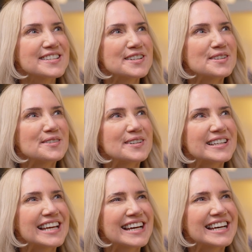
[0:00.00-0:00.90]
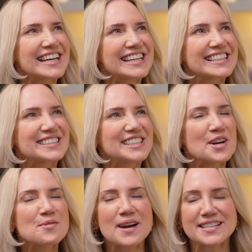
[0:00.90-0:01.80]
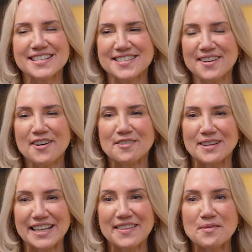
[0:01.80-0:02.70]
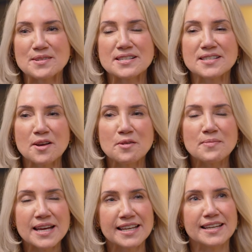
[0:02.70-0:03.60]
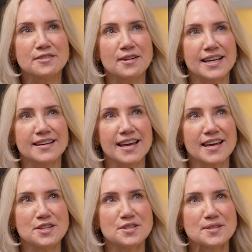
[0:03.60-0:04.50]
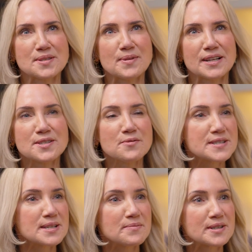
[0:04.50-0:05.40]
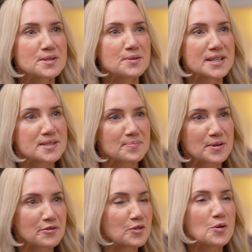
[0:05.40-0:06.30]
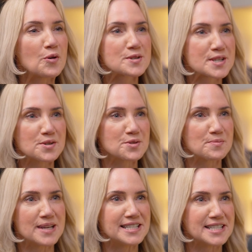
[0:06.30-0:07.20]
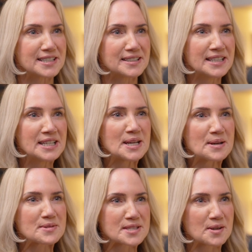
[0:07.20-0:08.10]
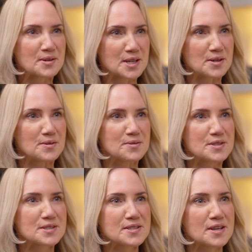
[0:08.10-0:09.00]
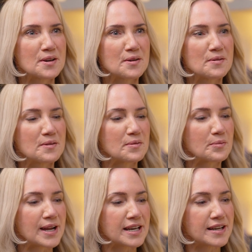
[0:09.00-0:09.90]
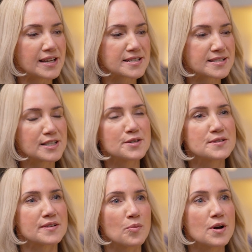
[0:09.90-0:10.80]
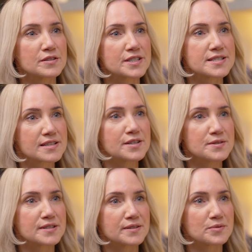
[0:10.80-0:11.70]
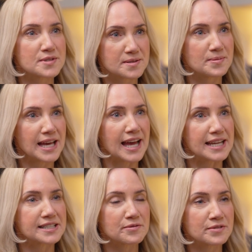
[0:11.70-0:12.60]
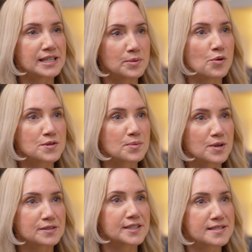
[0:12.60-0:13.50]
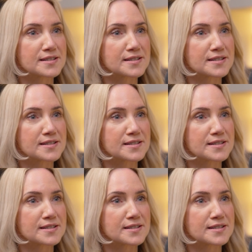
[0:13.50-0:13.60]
to, know where to start, really. There were so many great occasions because obviously we're talking before social media was so huge. So when an world exclusive was to be had, it really was a world